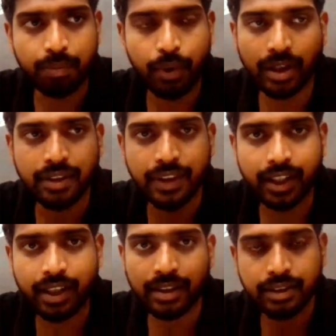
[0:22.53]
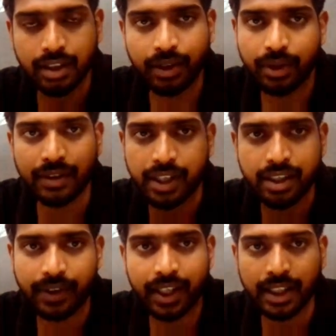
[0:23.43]
plot the vector, a unique
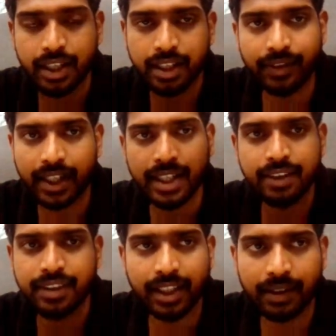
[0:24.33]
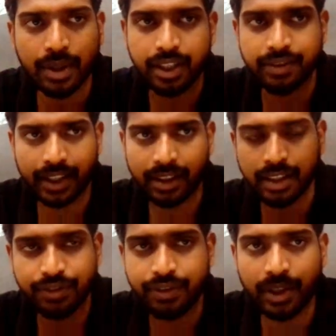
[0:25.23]
vector we can get, and we can tell everything about that vector
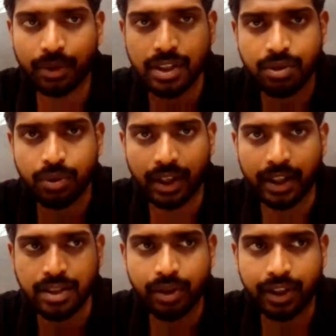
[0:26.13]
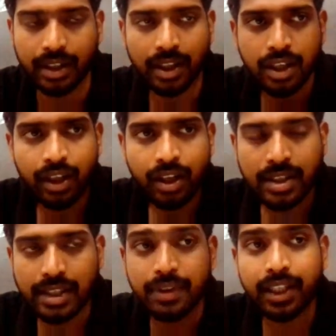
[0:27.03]
if we know these two quantities. Got it?
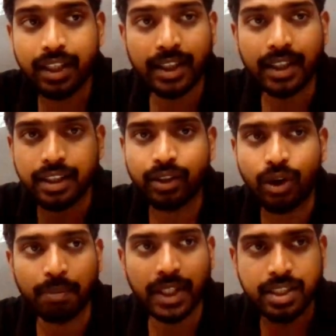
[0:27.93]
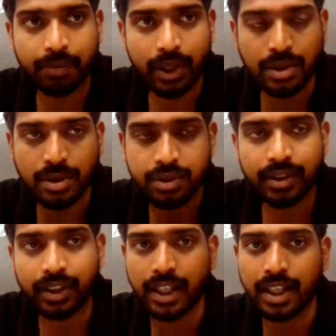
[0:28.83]
Similarly, in the complex number also,
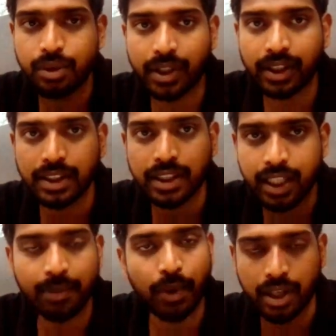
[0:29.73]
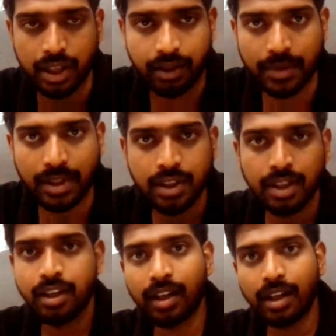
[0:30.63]
there are total three important terms.
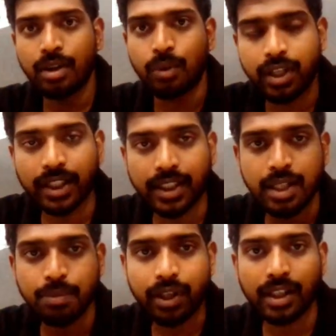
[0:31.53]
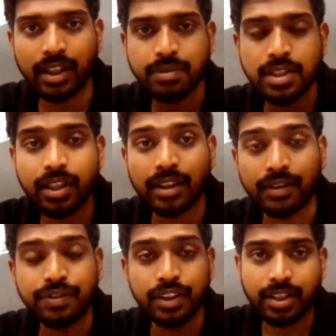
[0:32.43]
What are the three important terms? The
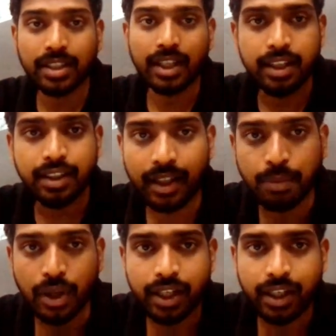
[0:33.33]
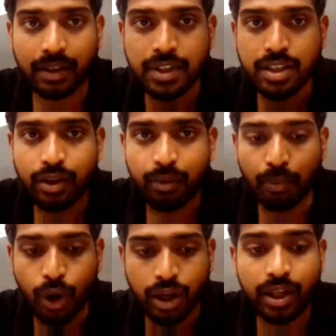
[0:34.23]
first important term is
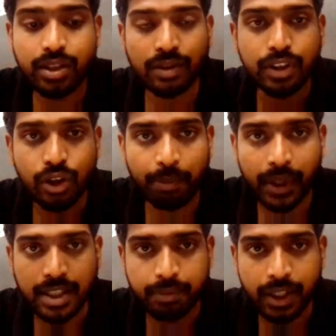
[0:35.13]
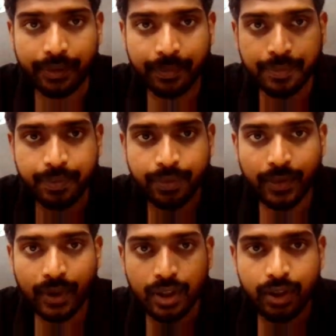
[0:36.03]
modulus of the complex number.
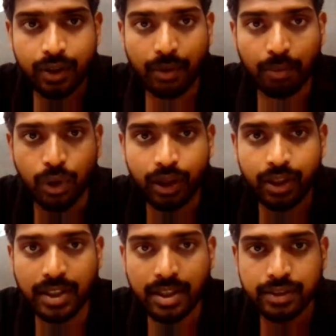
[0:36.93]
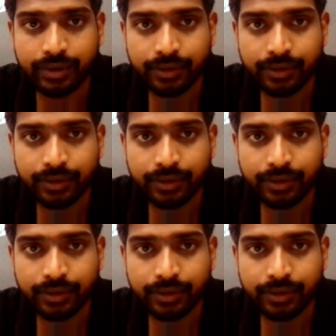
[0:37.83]
Modulus,